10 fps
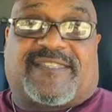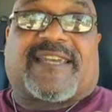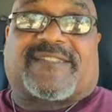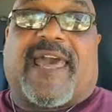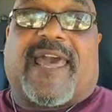
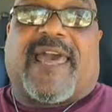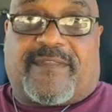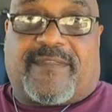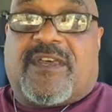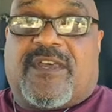down
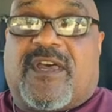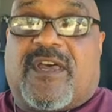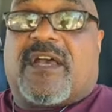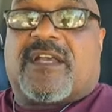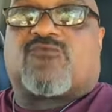
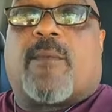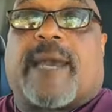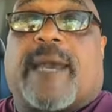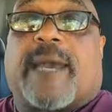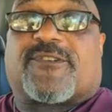because Romans
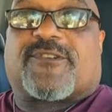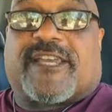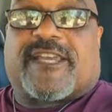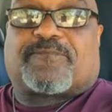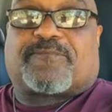chapter
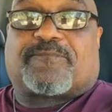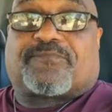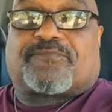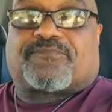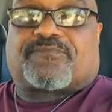6,
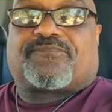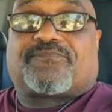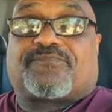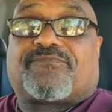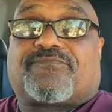
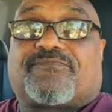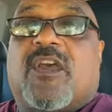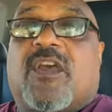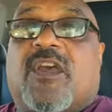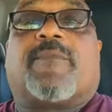
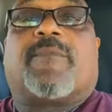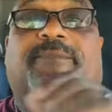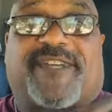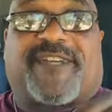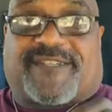Romans chapter
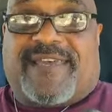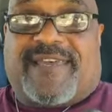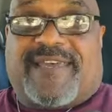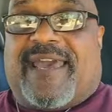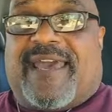6
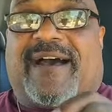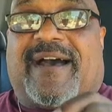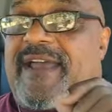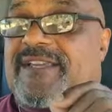uh, at,